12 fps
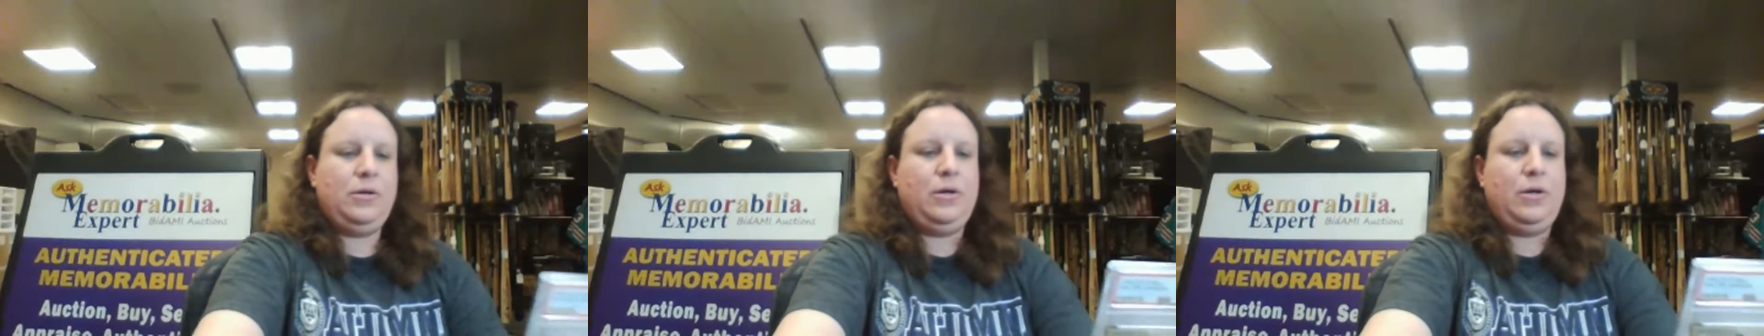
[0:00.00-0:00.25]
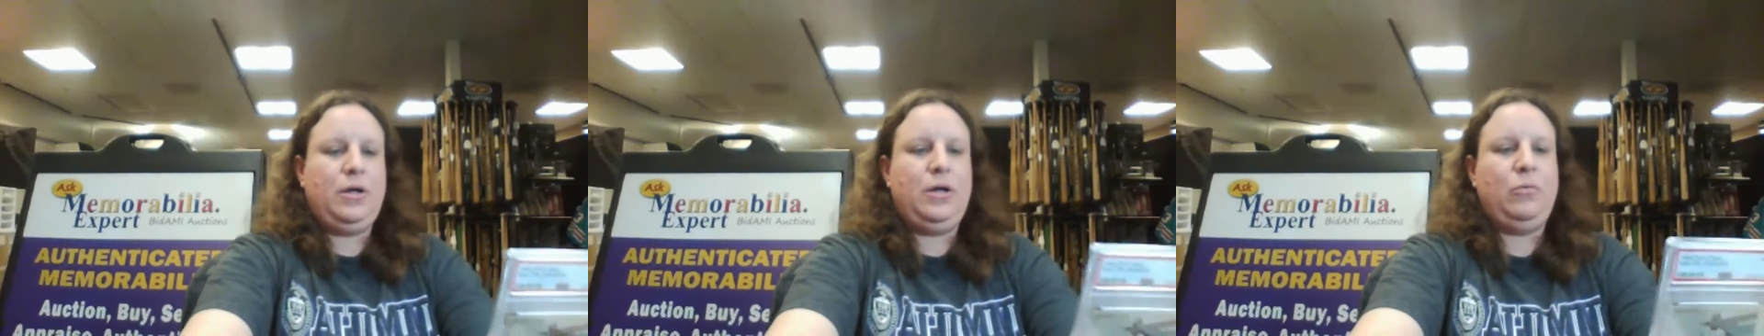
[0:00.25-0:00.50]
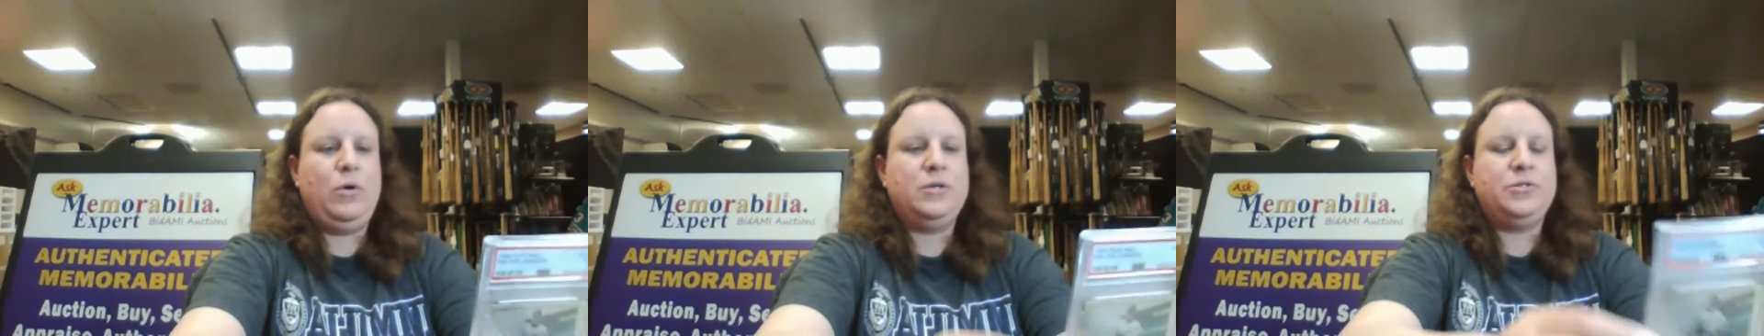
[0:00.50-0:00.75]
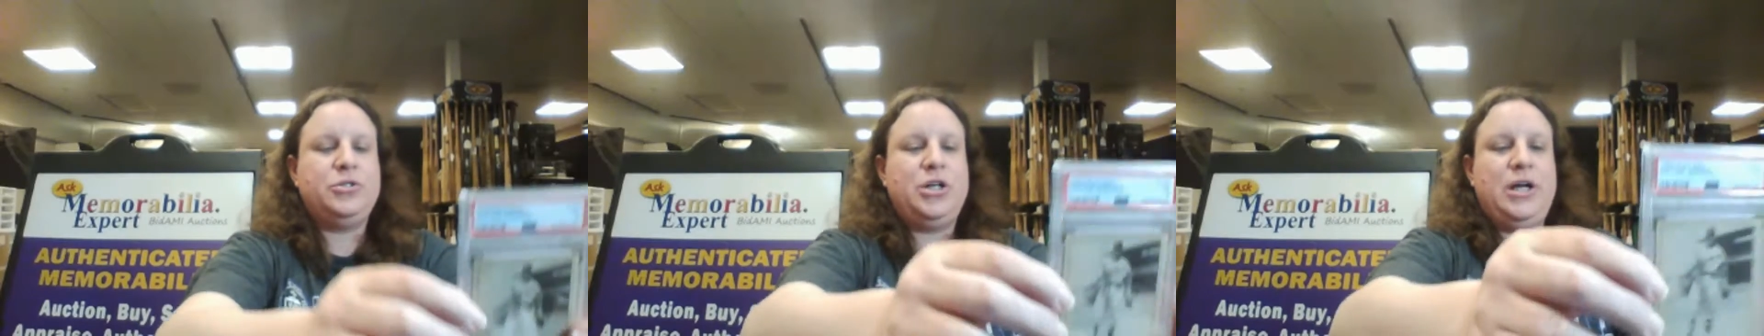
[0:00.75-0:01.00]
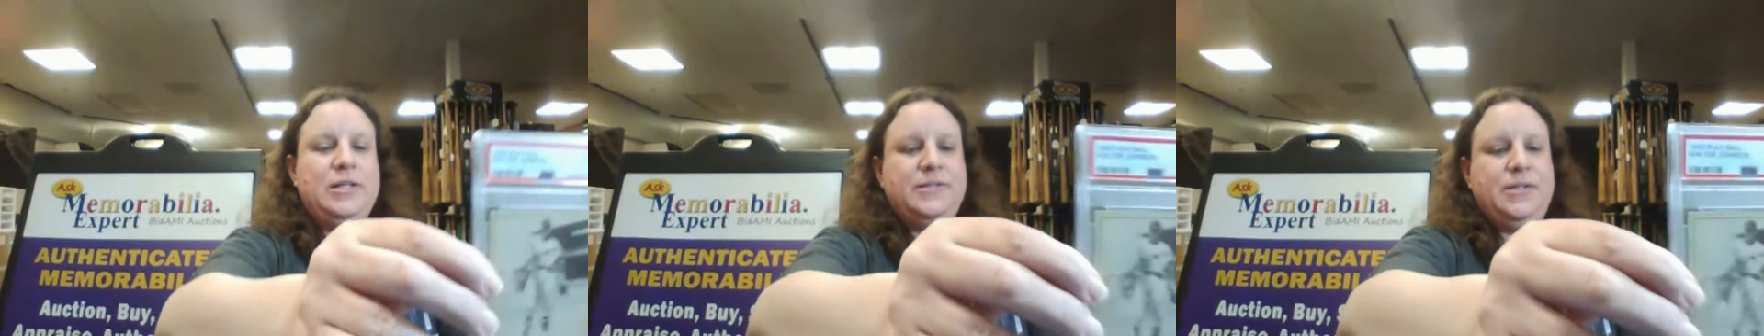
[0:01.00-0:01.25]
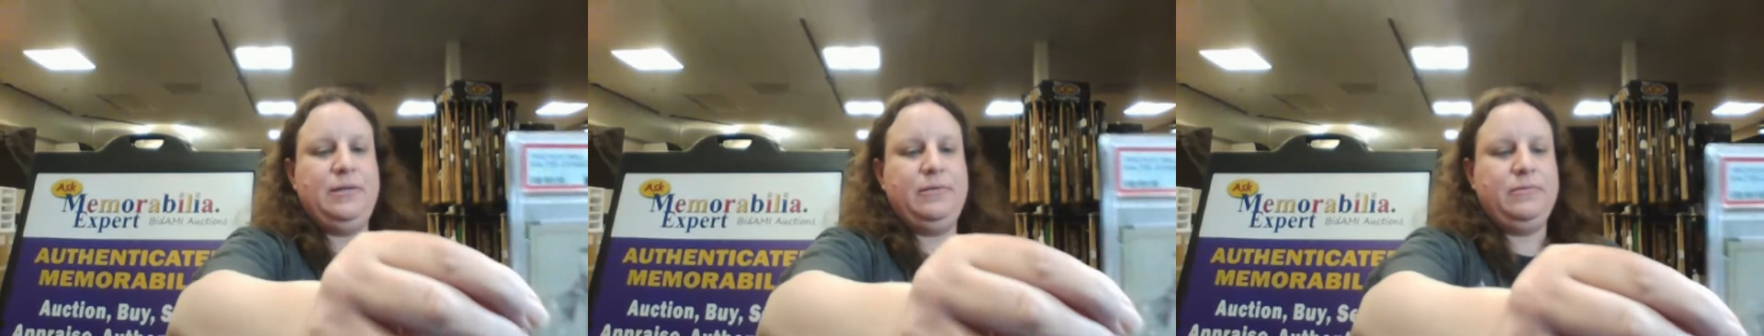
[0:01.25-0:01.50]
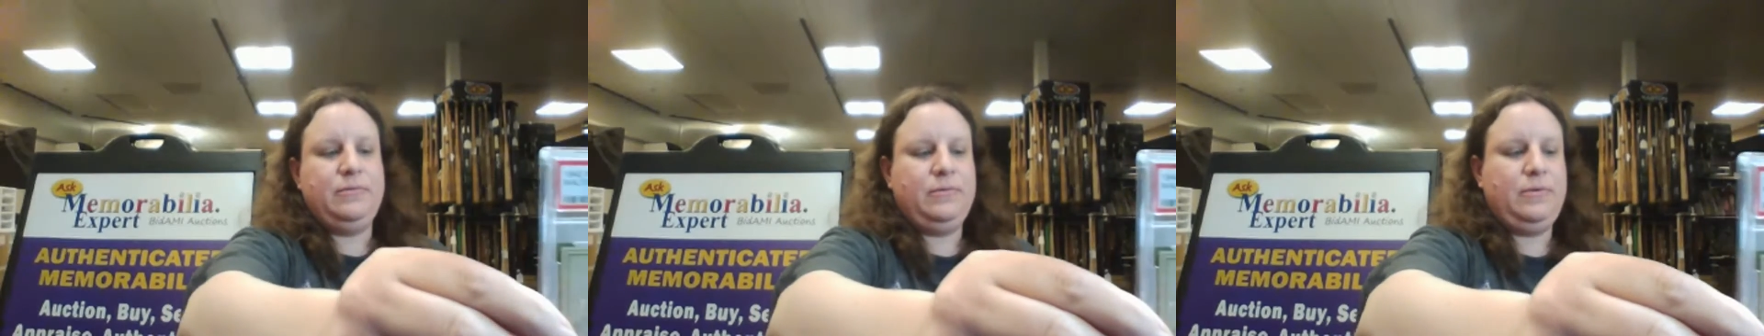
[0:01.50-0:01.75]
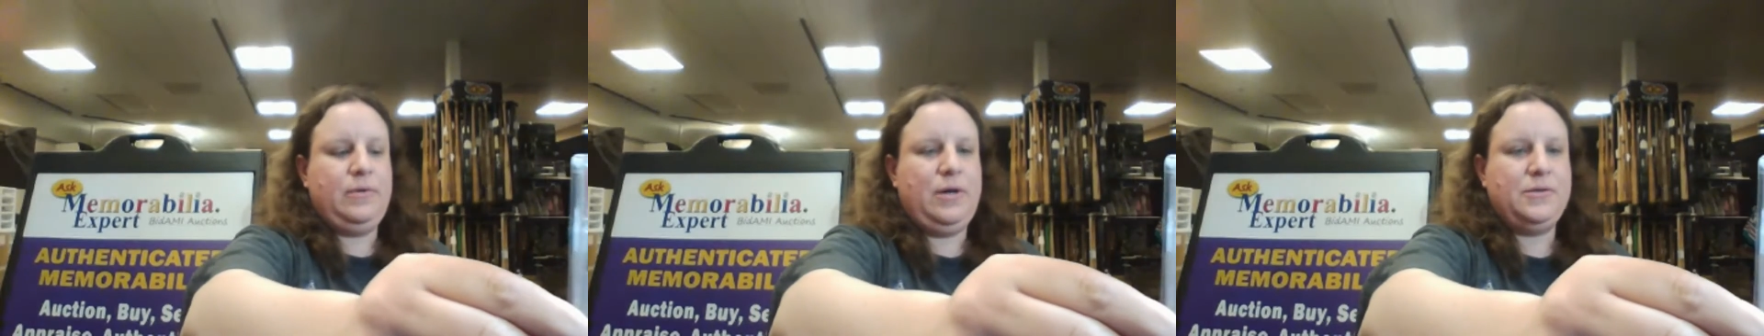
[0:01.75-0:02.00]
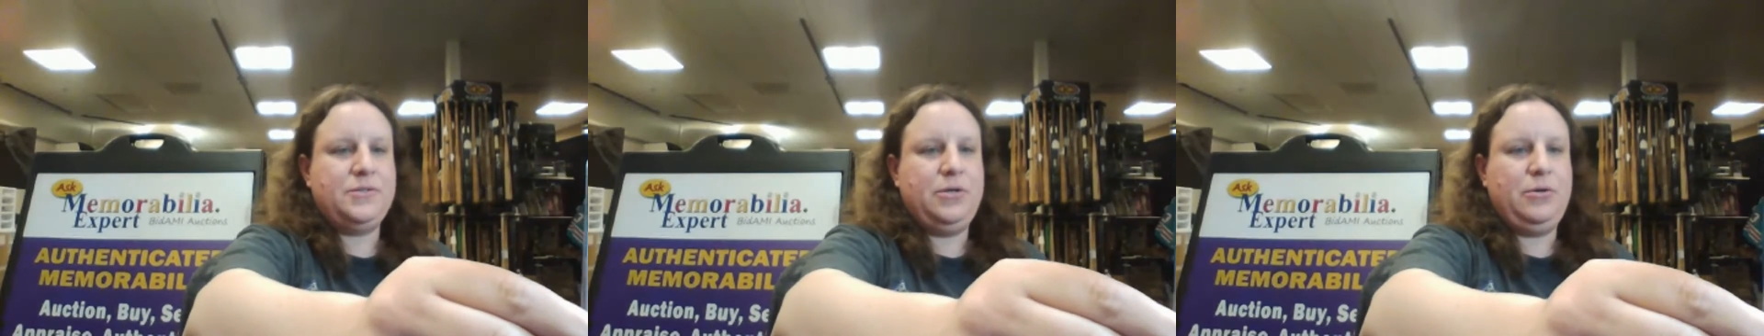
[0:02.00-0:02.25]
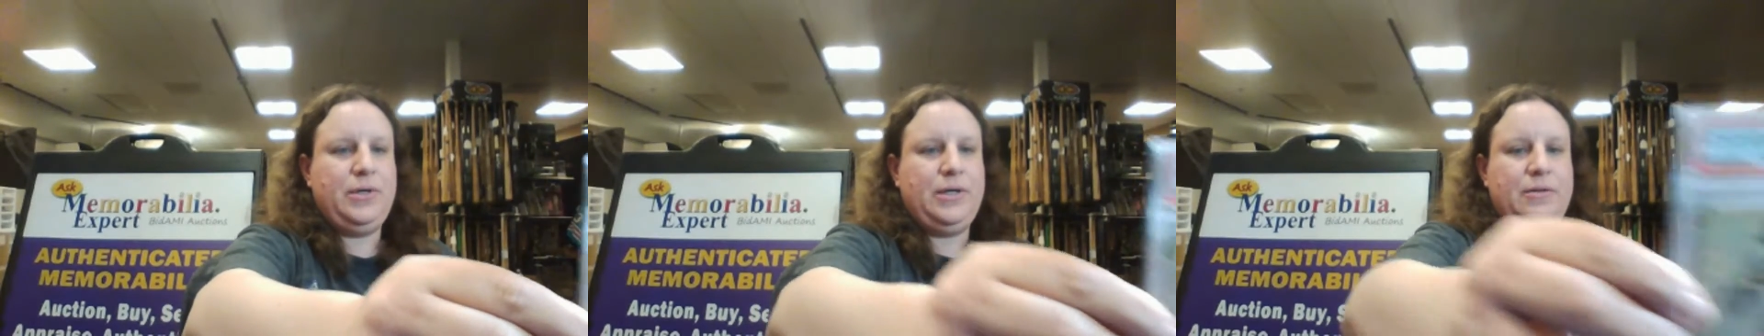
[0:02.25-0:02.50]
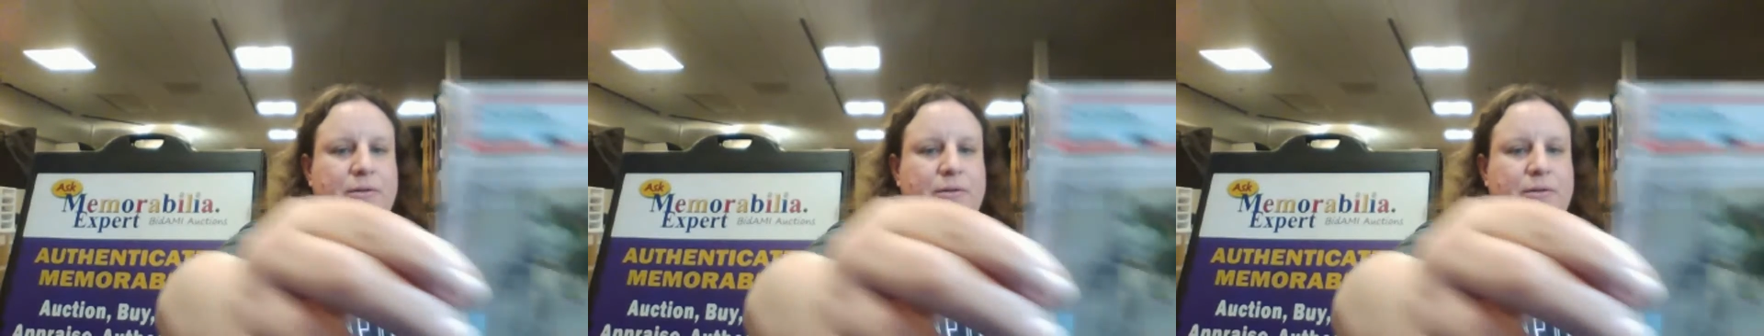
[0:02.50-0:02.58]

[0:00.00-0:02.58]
Walter Johnson, also in